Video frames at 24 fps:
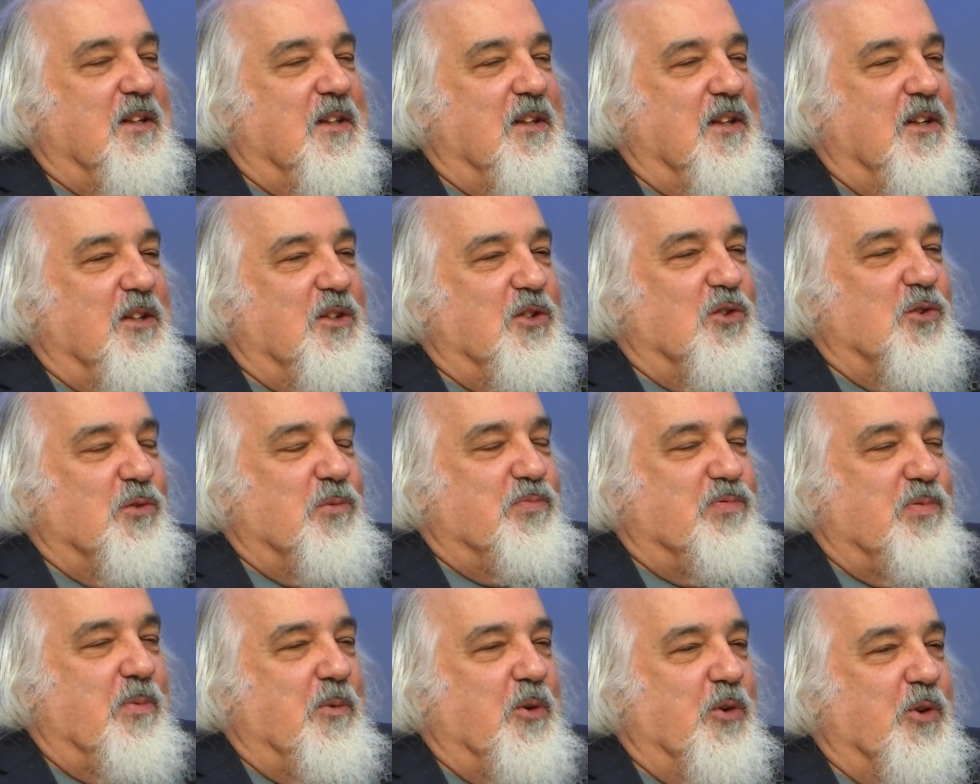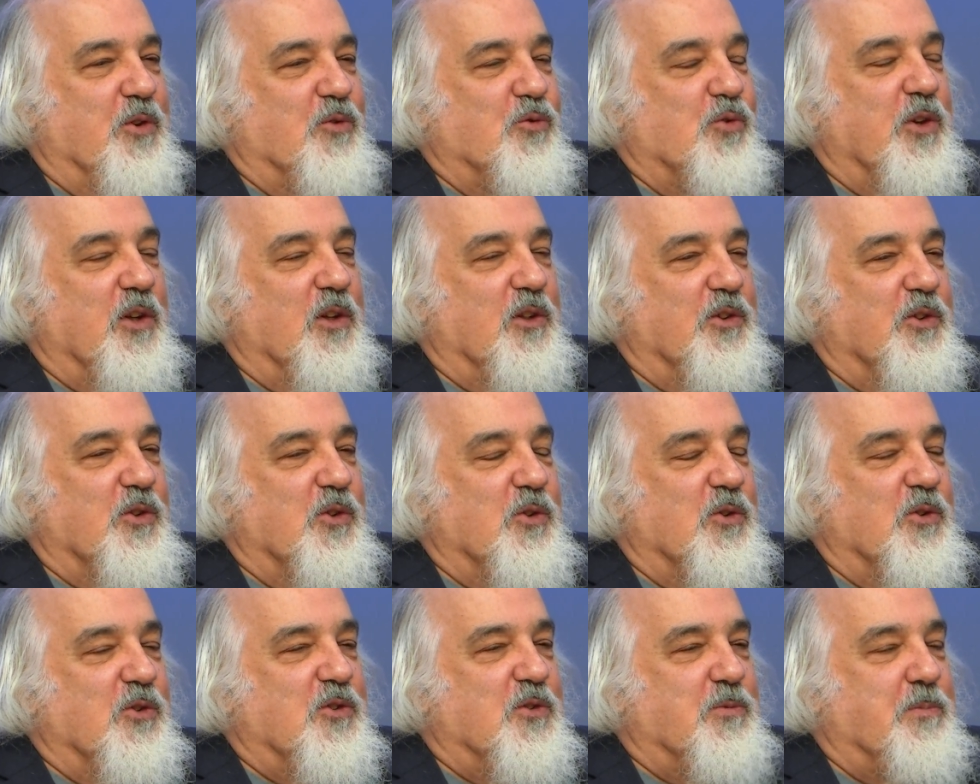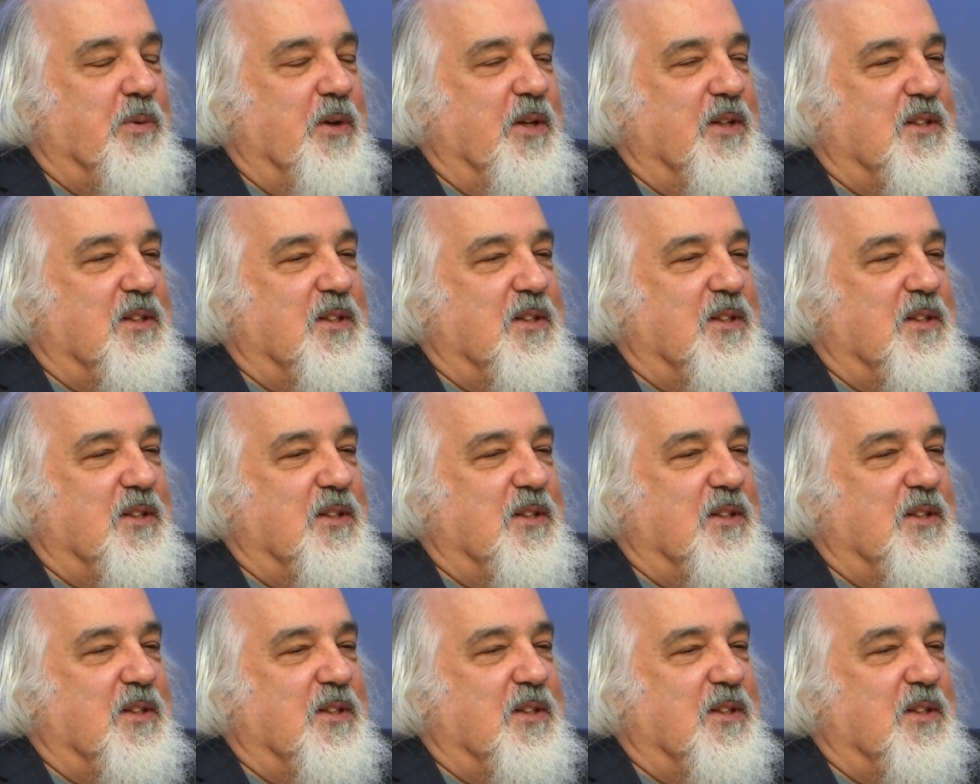than they do promoting real news.